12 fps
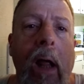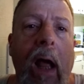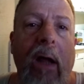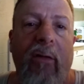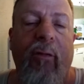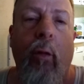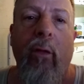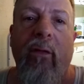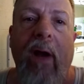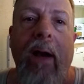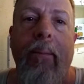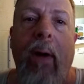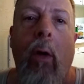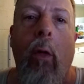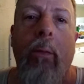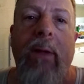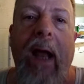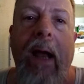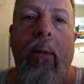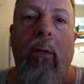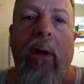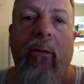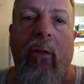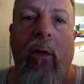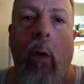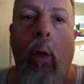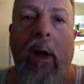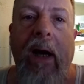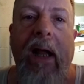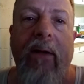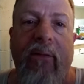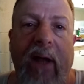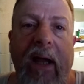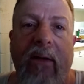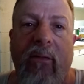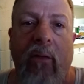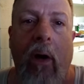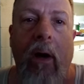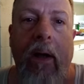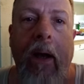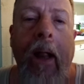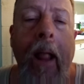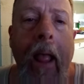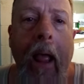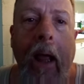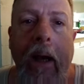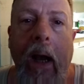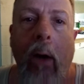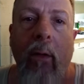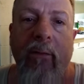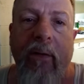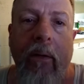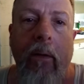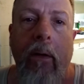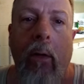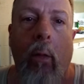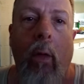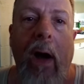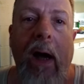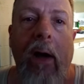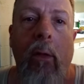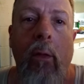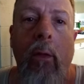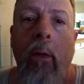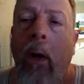I was forced out of my hometown because of organized gang stalking, and now it's here in Oahu,